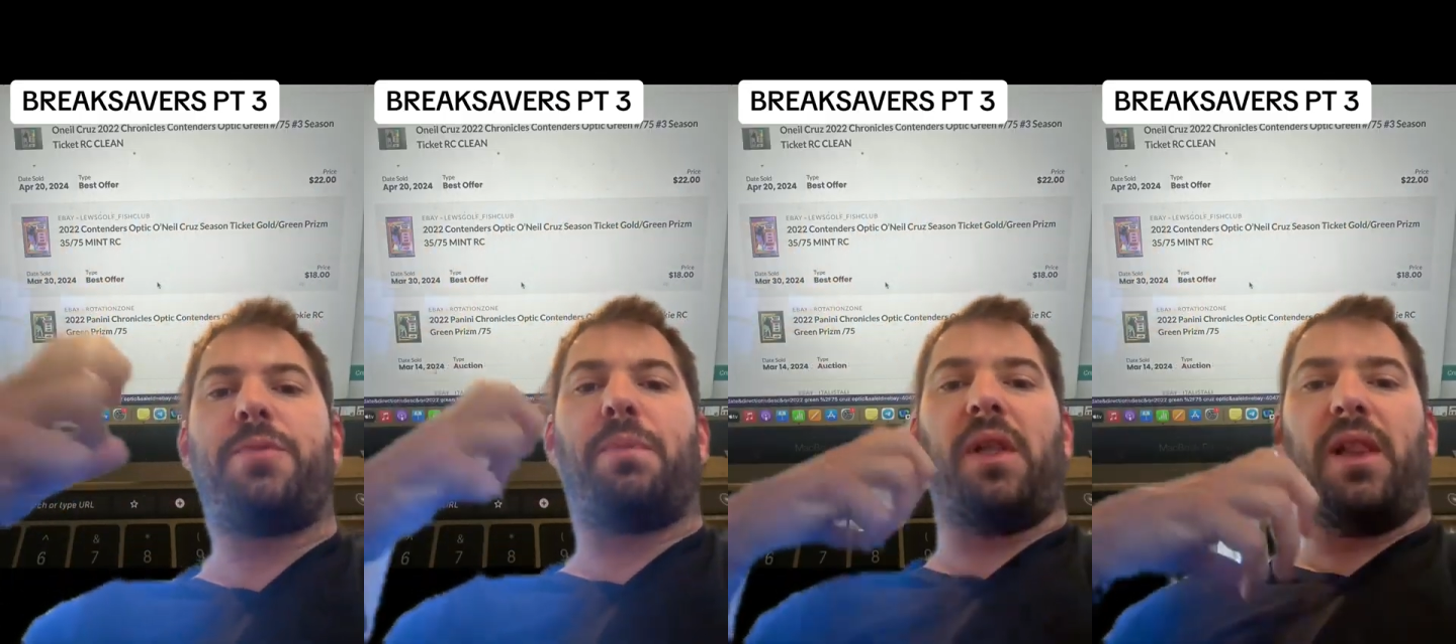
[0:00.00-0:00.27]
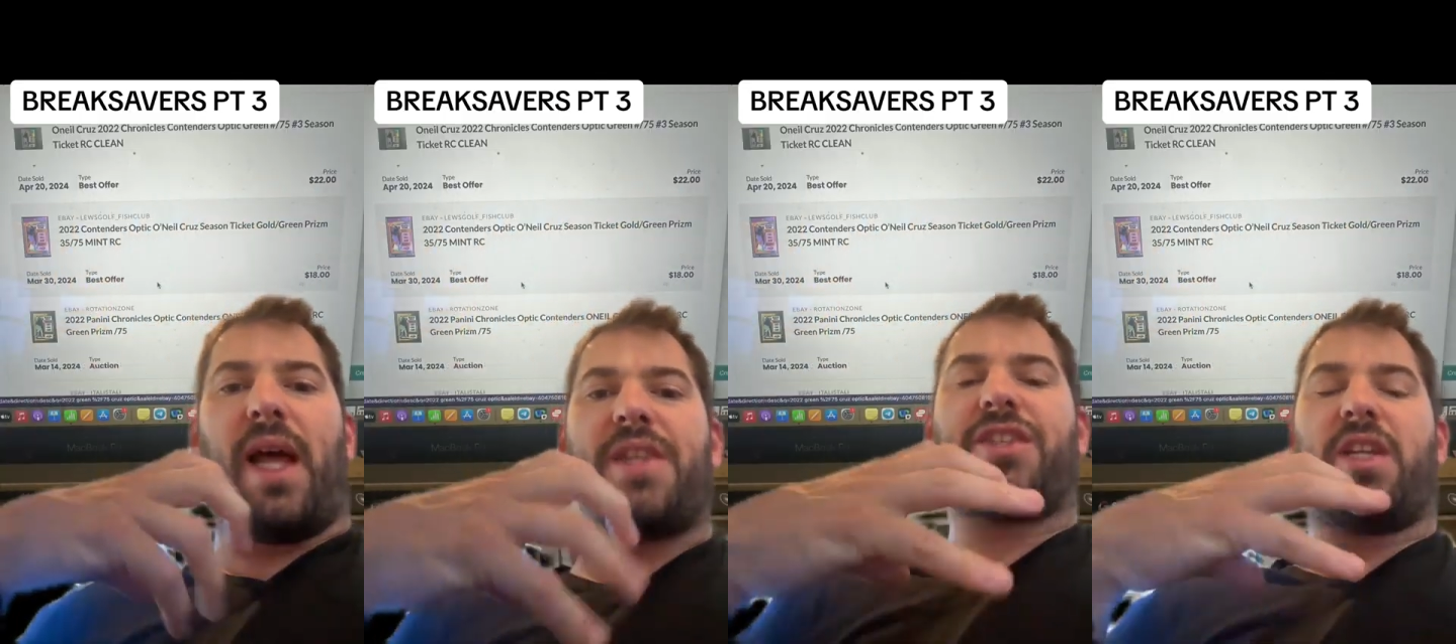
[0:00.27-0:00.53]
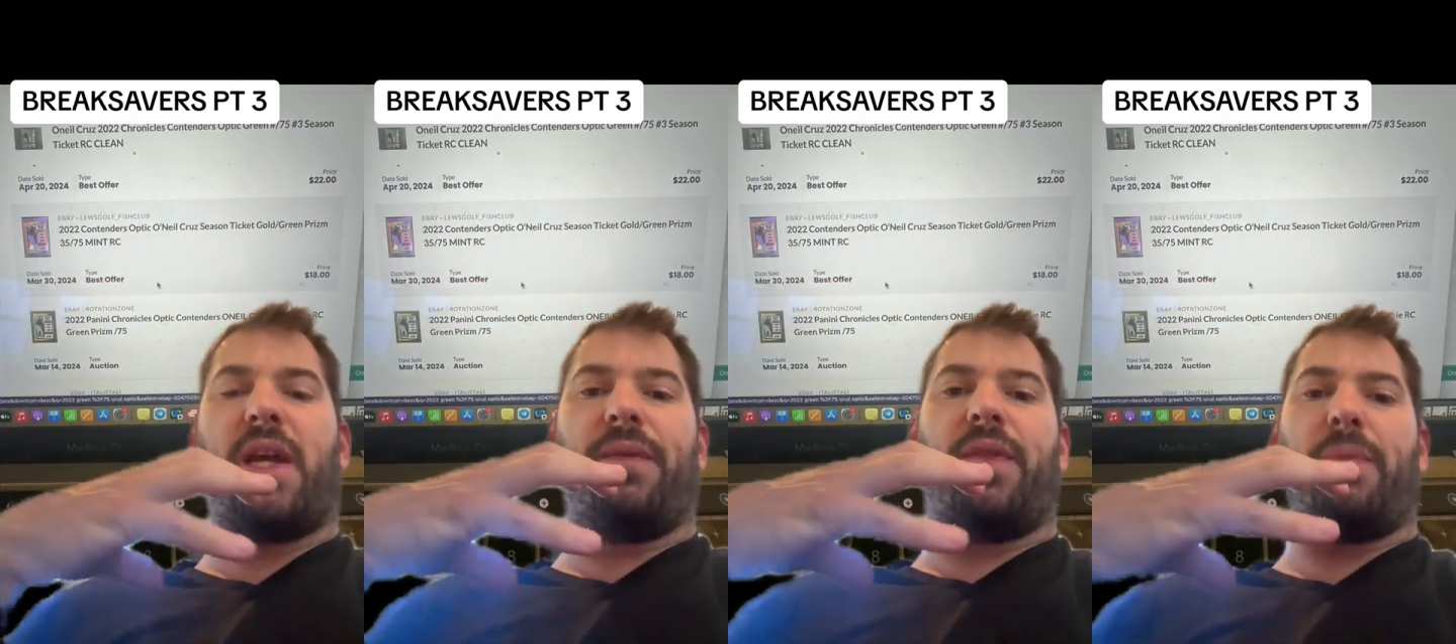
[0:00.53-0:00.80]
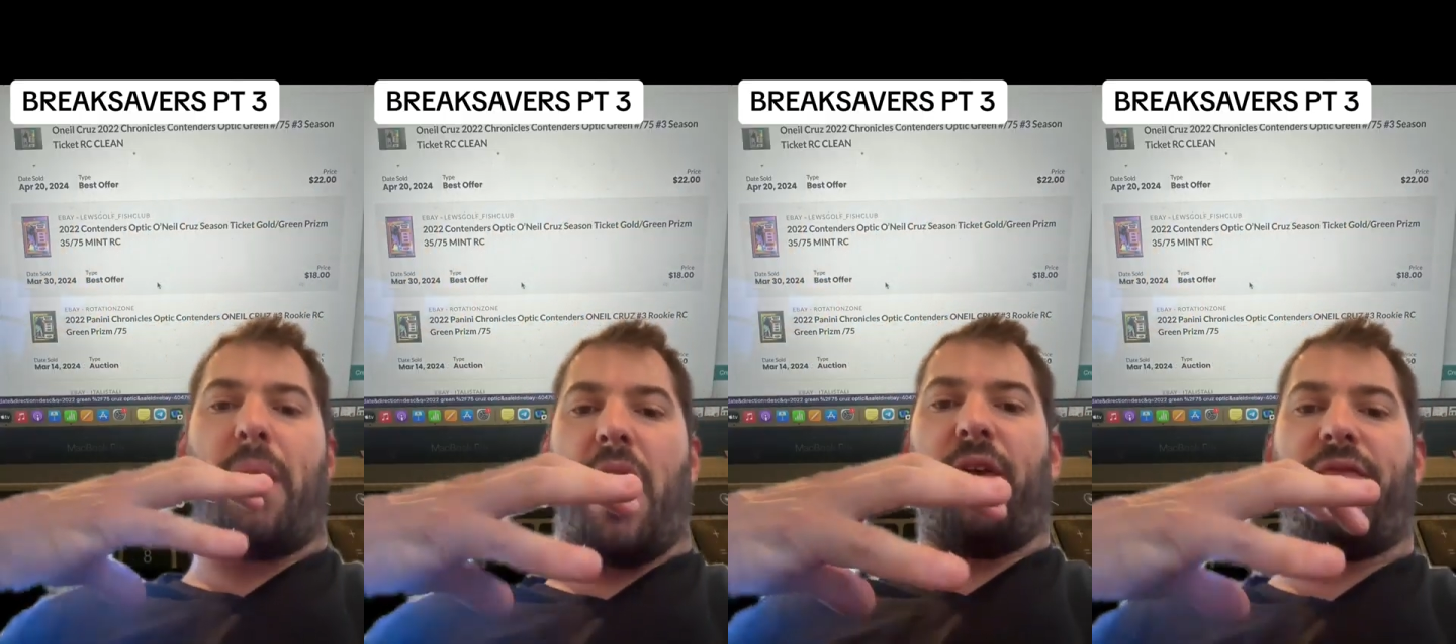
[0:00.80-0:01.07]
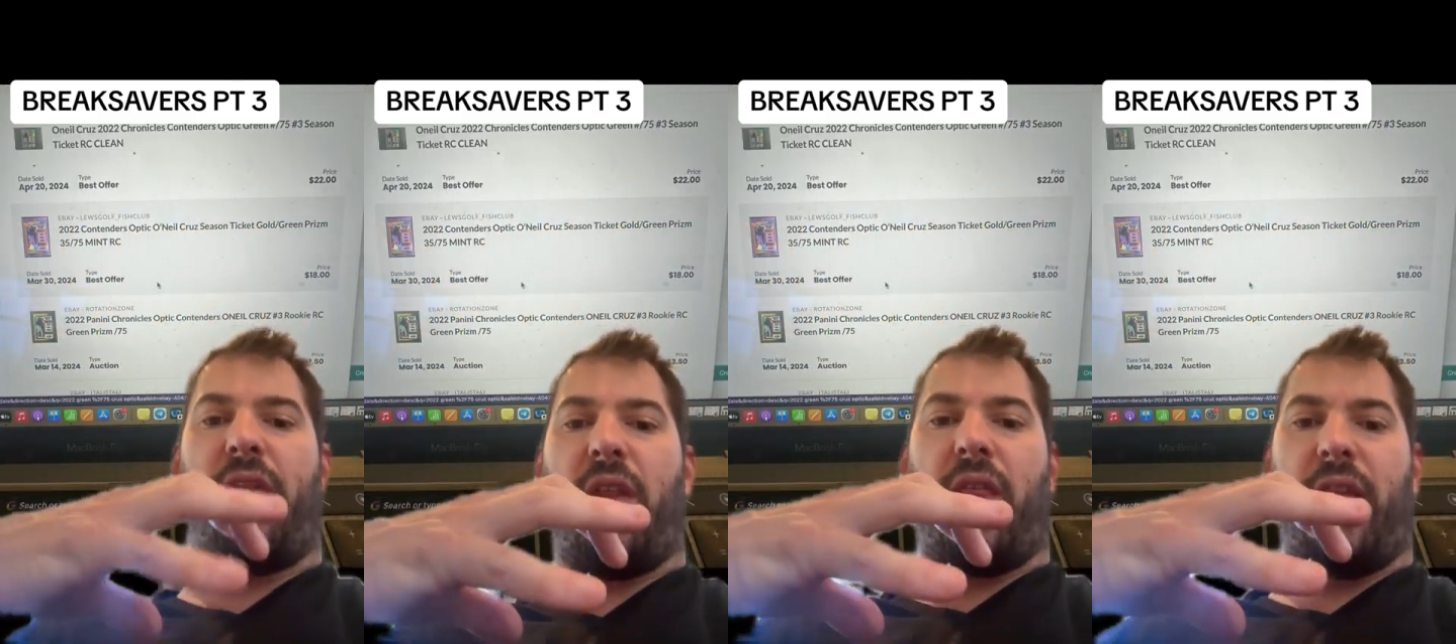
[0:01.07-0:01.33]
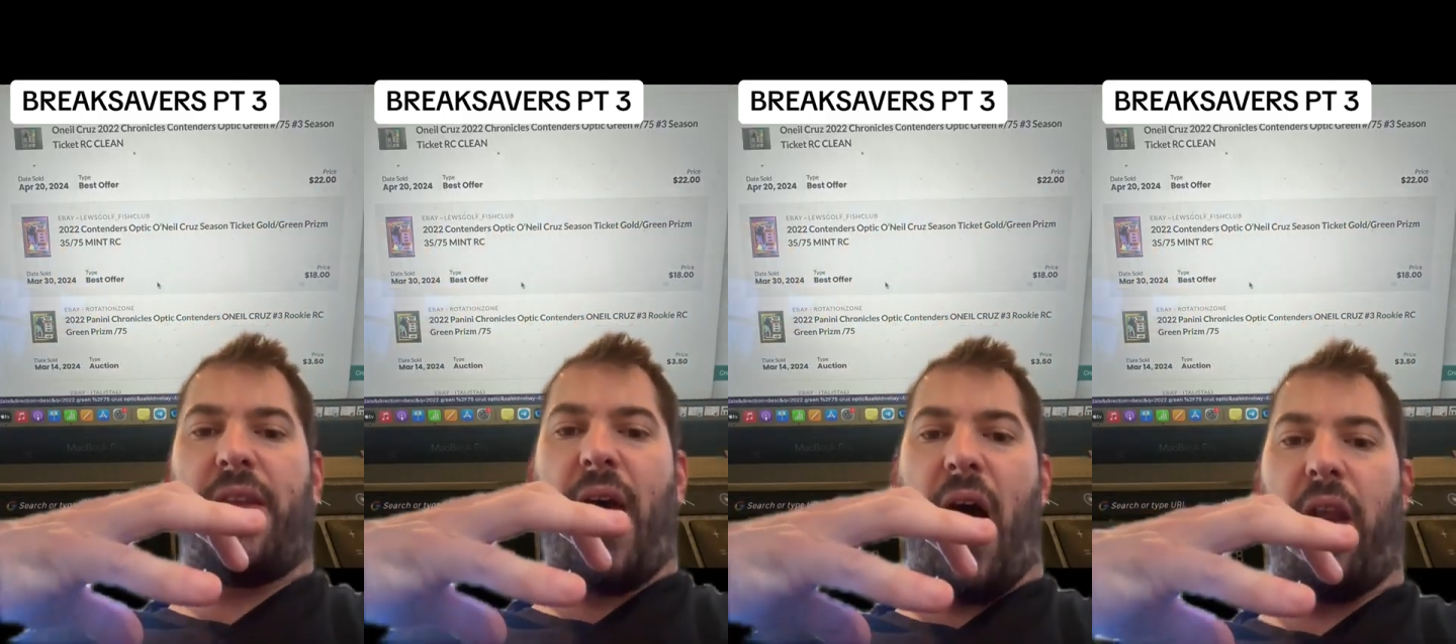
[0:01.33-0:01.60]
but let's give the benefit of the
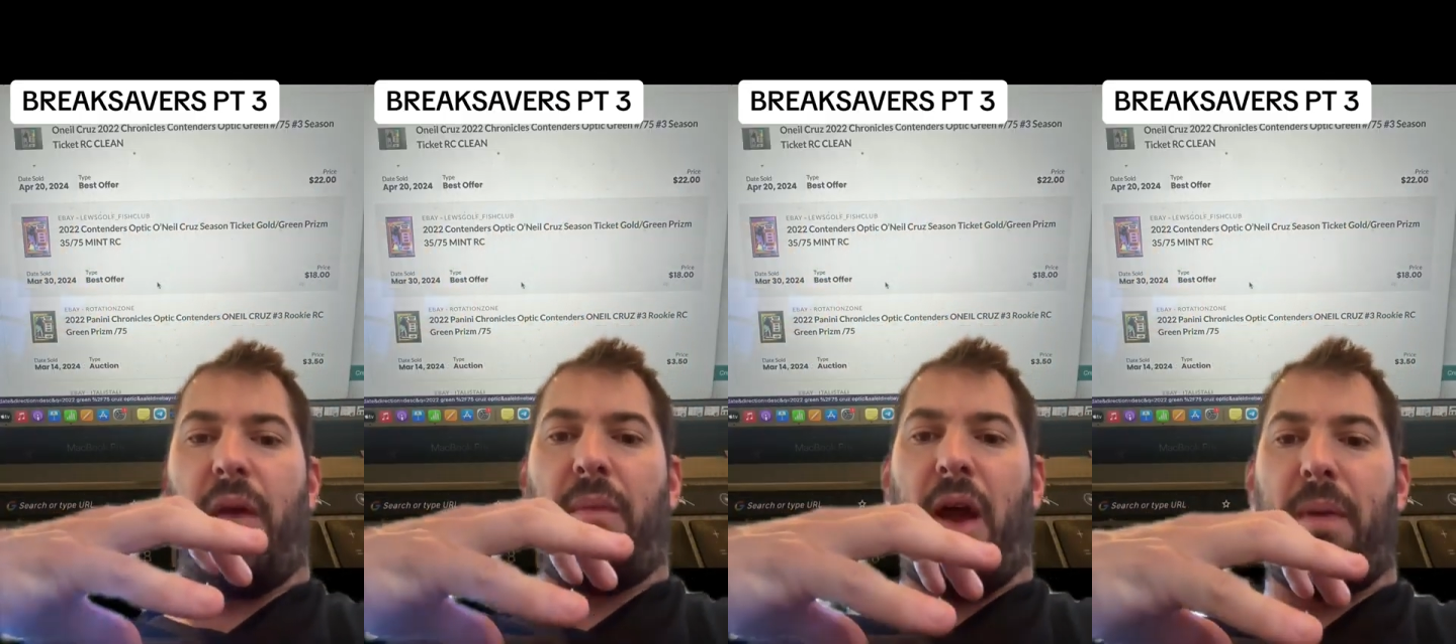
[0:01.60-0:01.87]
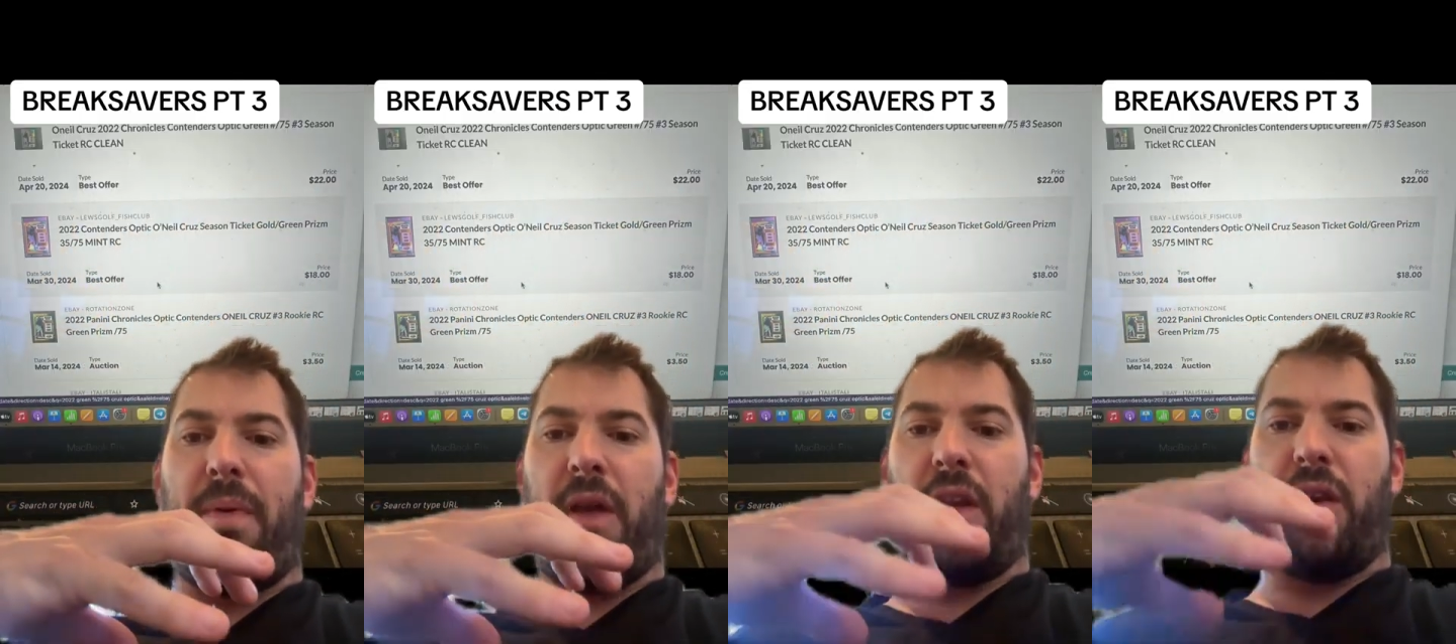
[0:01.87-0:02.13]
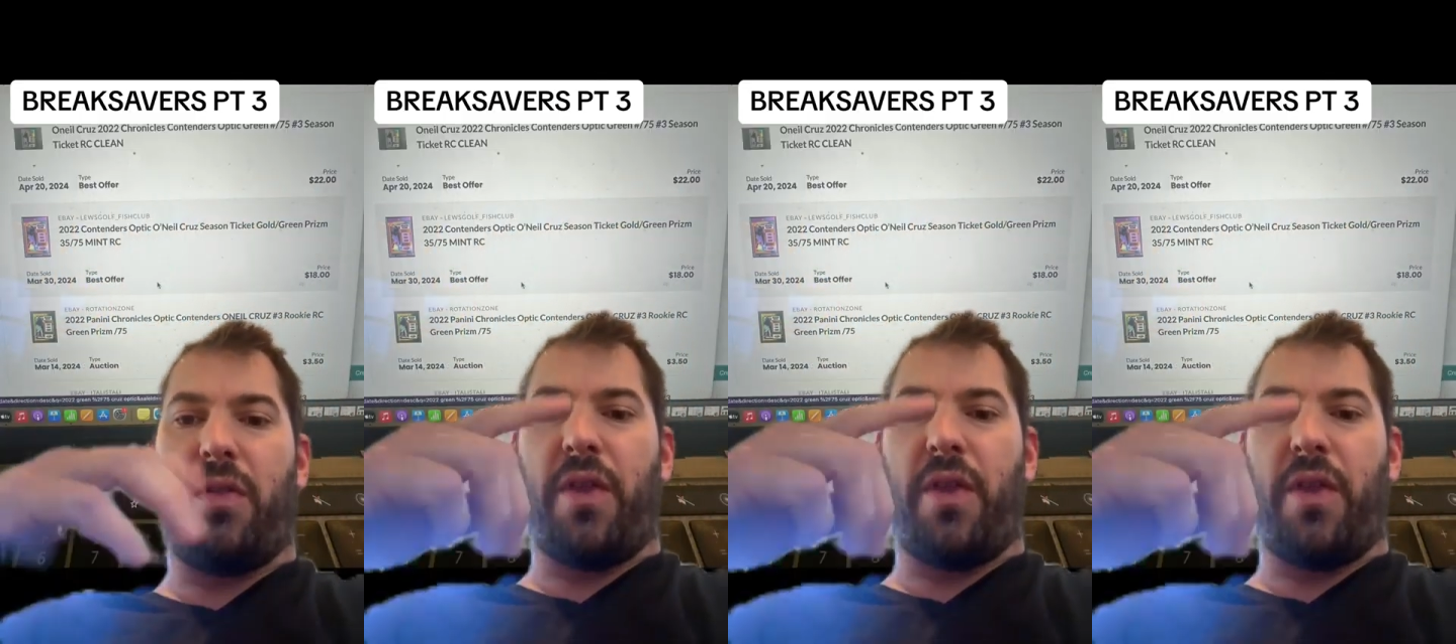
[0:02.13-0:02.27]
doubt, in my opinion.